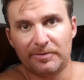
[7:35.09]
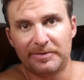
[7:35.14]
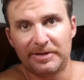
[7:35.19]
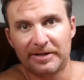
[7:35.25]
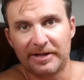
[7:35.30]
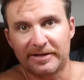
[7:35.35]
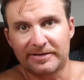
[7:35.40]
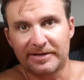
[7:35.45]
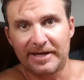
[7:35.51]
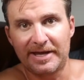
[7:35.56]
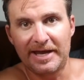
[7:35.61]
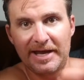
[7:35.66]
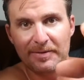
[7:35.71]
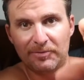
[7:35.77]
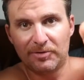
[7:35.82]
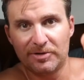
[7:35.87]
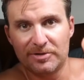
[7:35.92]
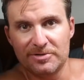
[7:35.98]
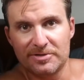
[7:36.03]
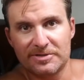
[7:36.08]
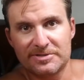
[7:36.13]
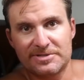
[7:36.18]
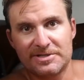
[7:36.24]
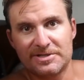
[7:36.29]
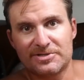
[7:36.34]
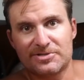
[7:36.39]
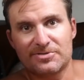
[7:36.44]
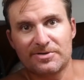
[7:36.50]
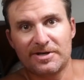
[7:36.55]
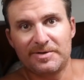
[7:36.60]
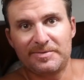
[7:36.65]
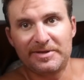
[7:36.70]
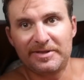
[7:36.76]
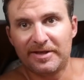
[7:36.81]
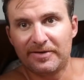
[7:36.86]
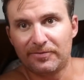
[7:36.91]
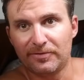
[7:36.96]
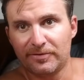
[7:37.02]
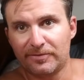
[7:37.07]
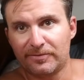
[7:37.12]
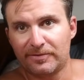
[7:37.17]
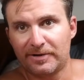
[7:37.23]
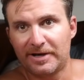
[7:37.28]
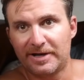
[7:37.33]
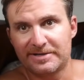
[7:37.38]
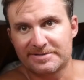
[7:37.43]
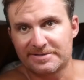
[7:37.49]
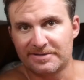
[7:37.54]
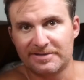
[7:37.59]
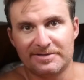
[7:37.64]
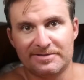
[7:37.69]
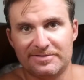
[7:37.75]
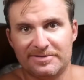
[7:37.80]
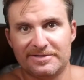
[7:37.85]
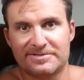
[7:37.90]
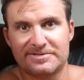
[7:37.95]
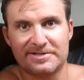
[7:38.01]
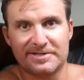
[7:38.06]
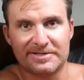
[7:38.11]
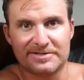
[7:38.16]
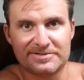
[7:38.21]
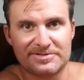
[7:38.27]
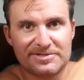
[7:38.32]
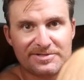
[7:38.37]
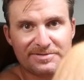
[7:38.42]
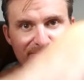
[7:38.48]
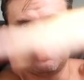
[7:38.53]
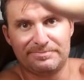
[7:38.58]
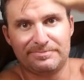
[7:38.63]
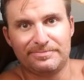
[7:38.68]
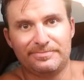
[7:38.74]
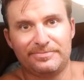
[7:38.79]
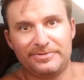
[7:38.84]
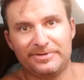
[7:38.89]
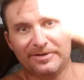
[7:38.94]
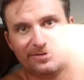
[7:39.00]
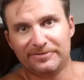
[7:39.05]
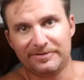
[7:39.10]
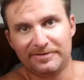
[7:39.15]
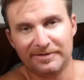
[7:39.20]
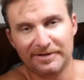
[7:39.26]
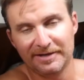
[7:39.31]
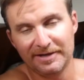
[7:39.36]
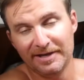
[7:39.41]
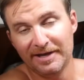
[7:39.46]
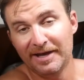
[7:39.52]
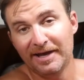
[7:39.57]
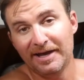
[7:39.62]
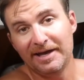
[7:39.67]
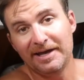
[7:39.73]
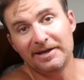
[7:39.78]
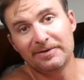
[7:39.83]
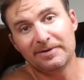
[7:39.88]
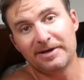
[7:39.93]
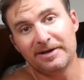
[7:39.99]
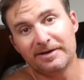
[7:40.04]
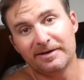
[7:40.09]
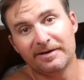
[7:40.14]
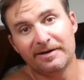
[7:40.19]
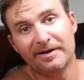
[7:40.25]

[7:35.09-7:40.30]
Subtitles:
I mean, like the camera you can see is trying to be level with the horizon, and this thing is just tilted. Anyway,